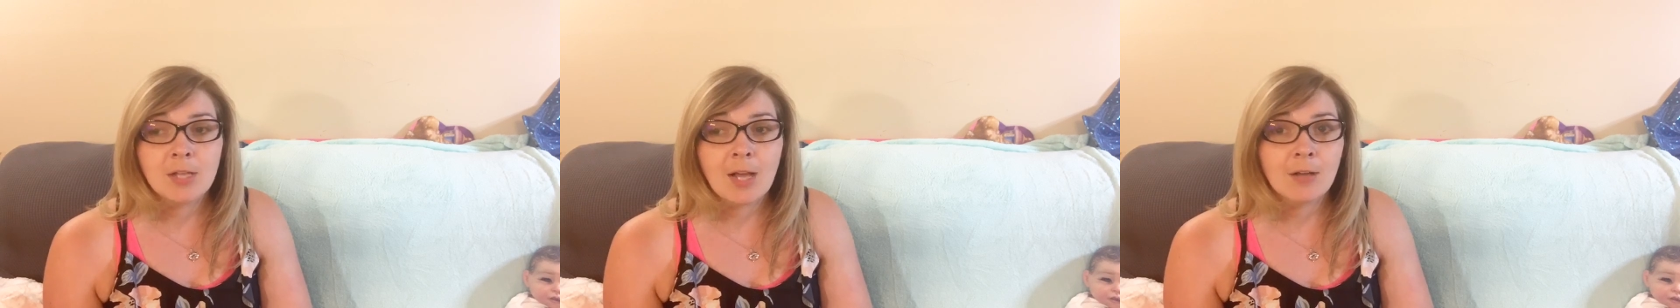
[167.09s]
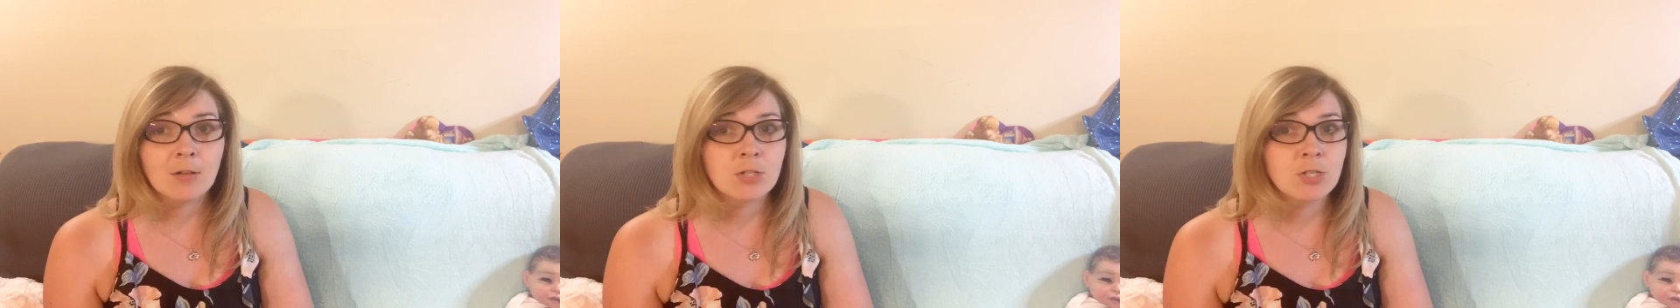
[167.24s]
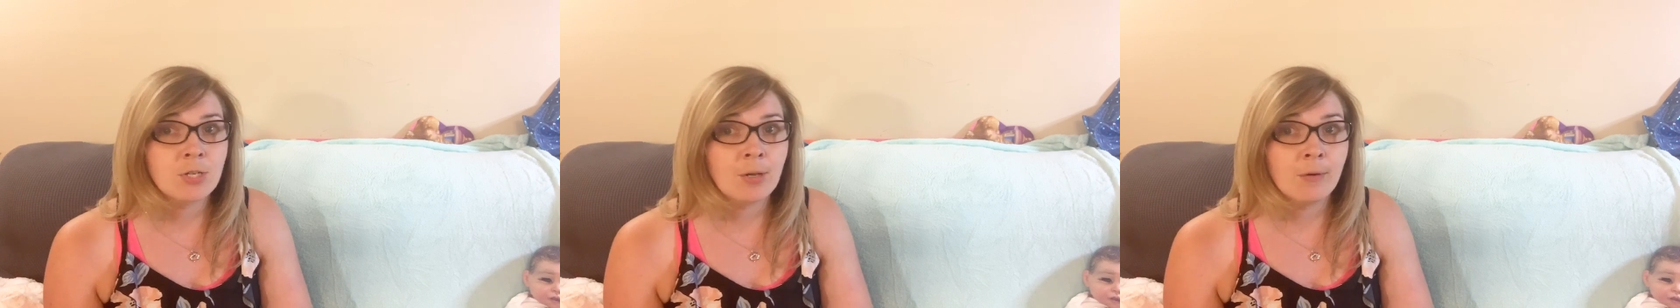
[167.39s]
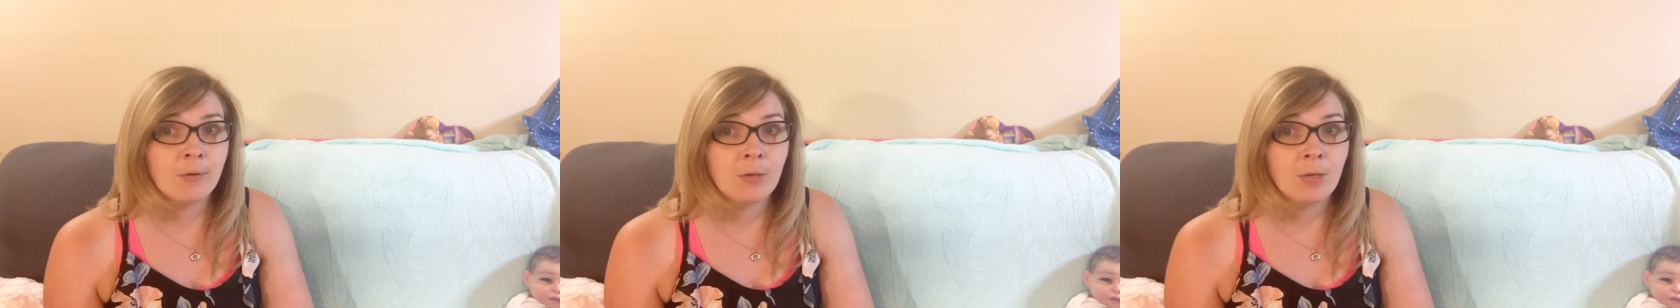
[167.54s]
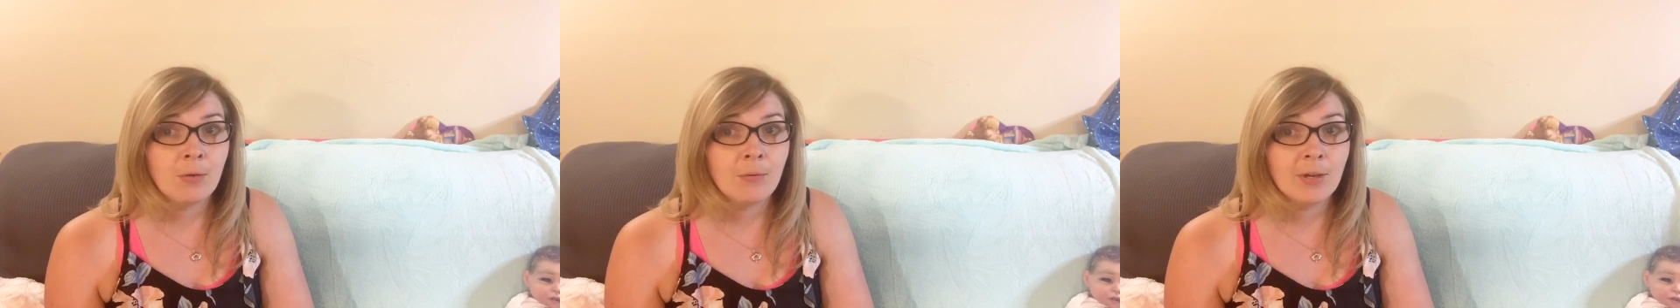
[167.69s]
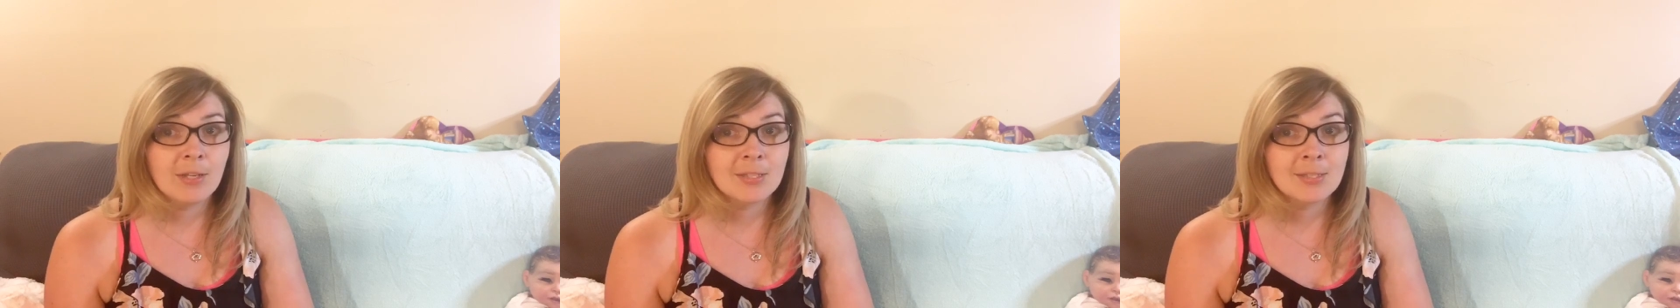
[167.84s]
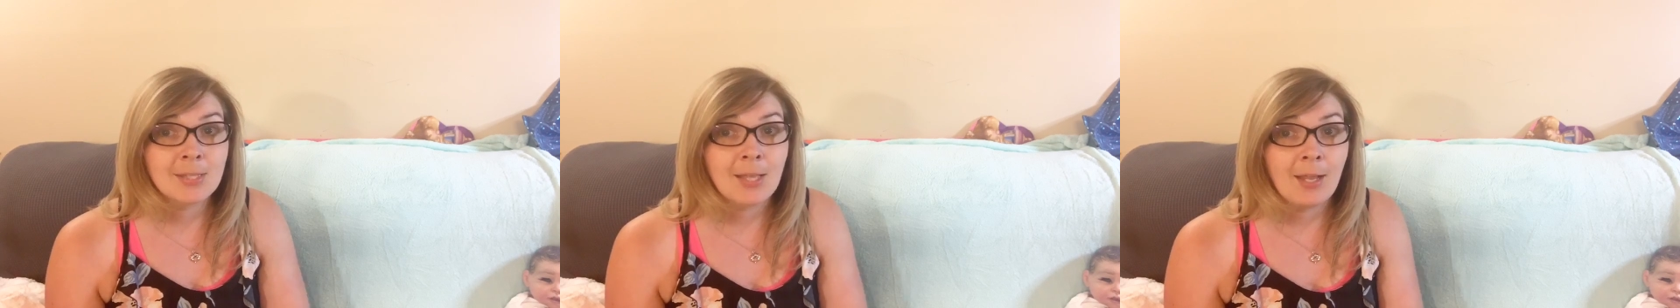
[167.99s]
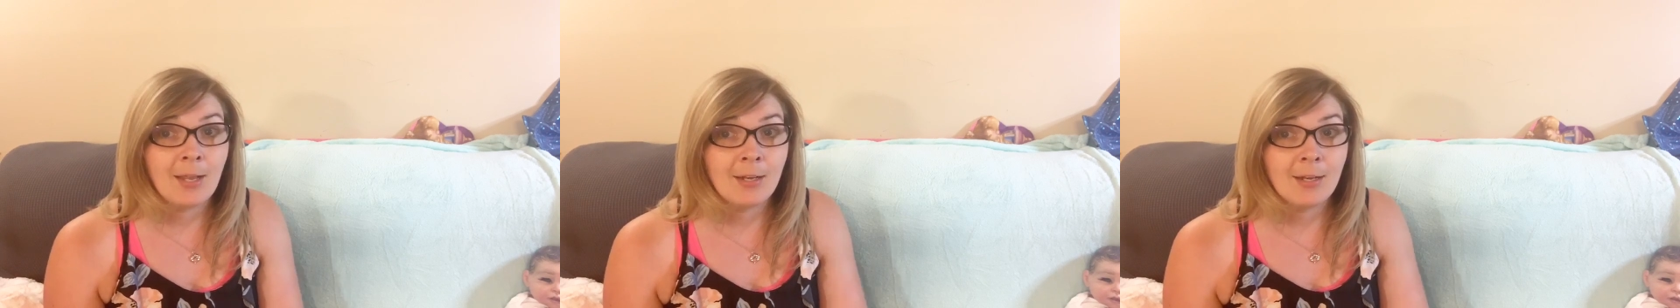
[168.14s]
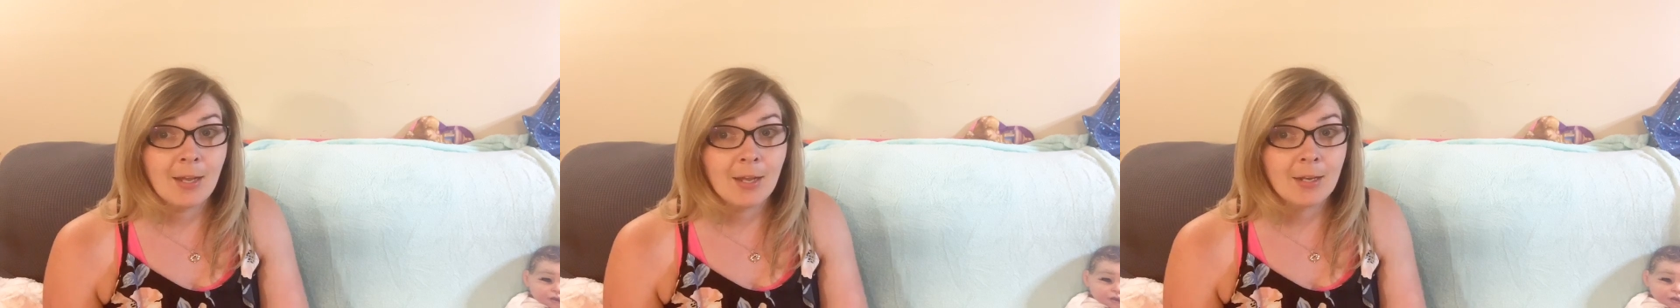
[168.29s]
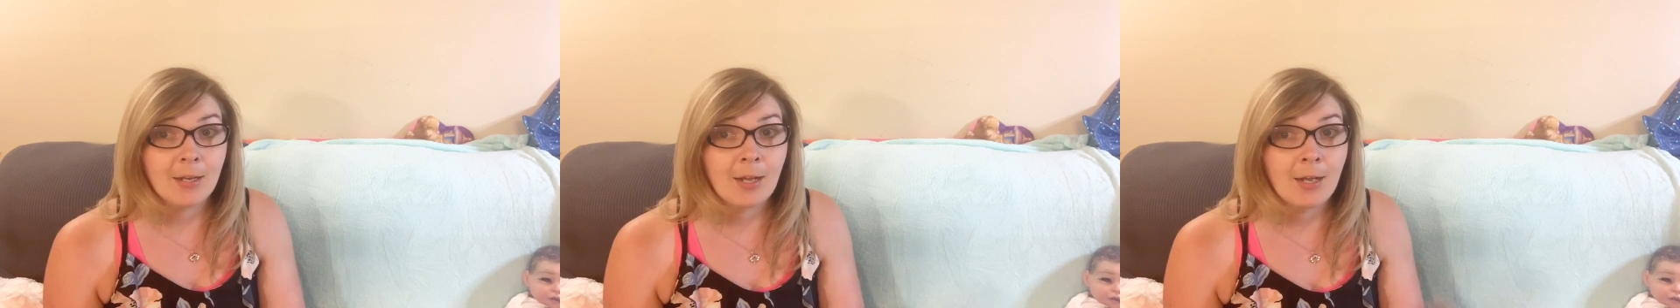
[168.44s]

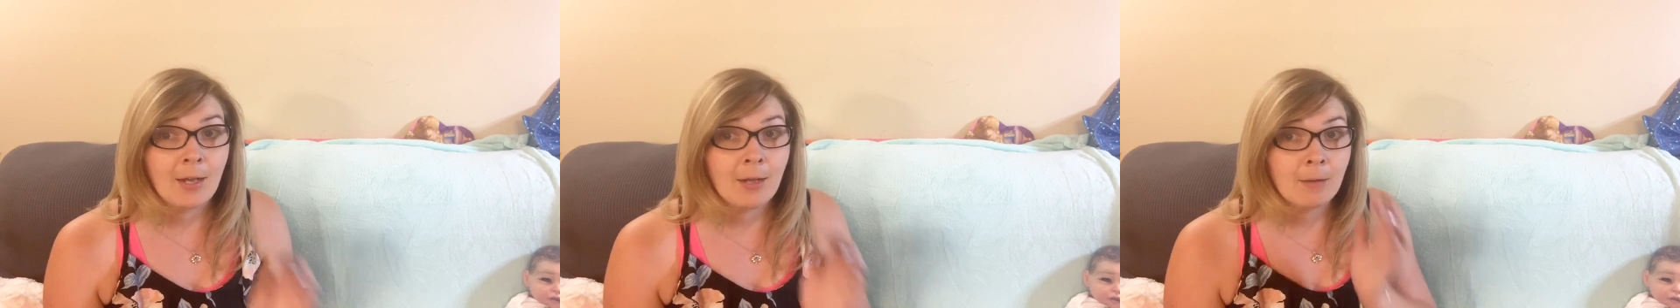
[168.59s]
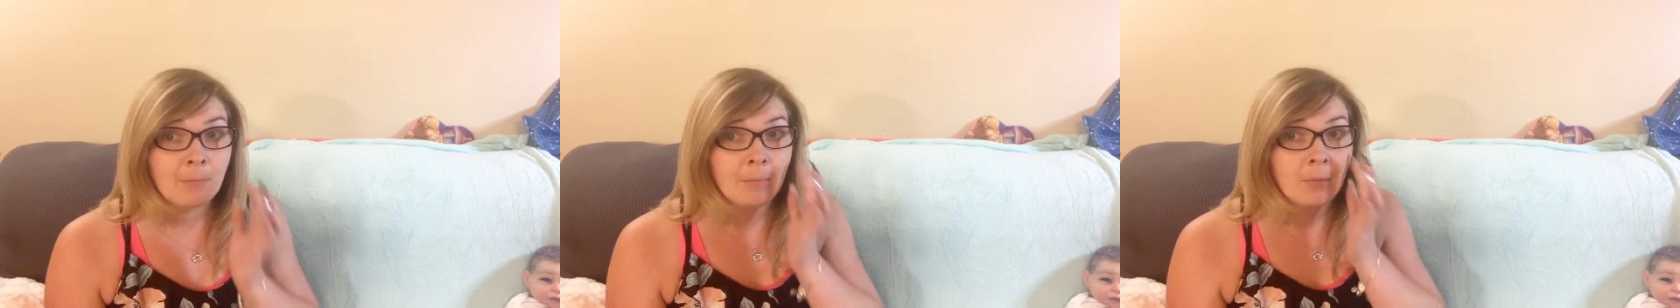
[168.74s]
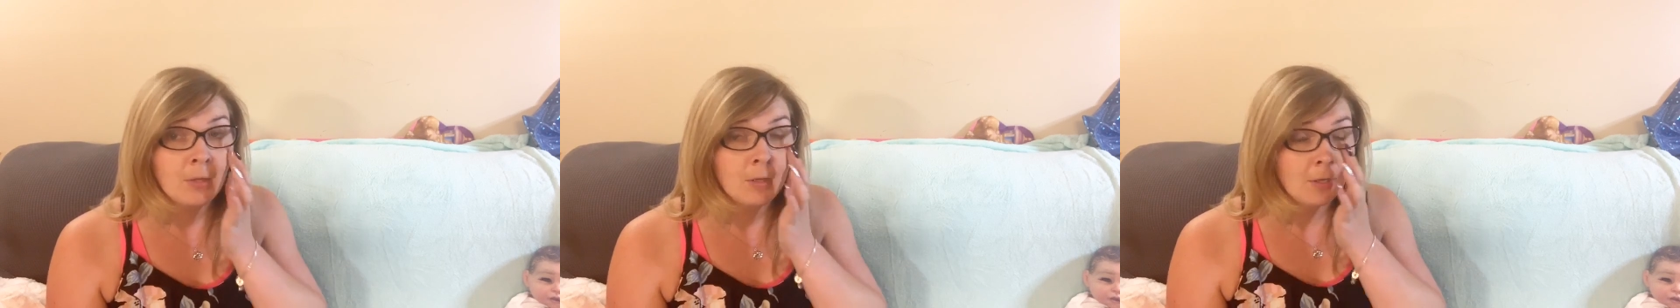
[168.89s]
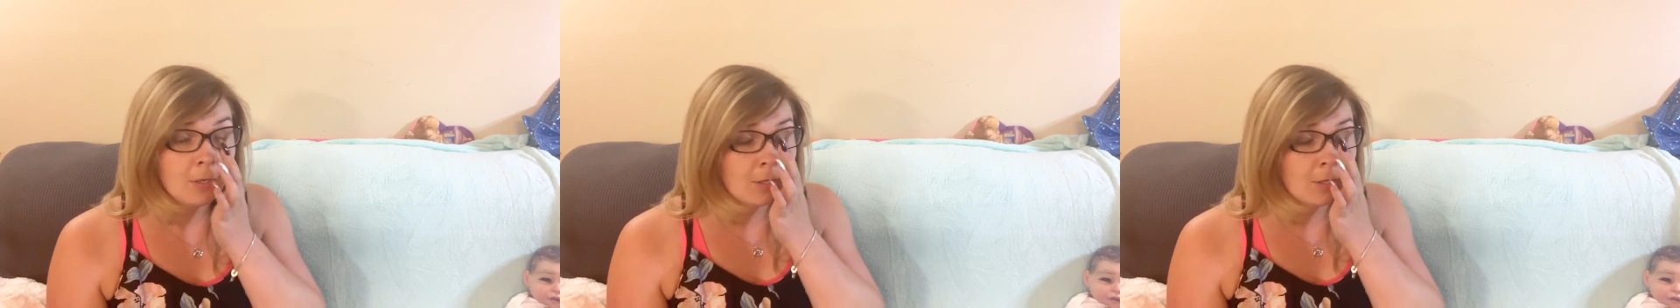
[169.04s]
dollshowusa.com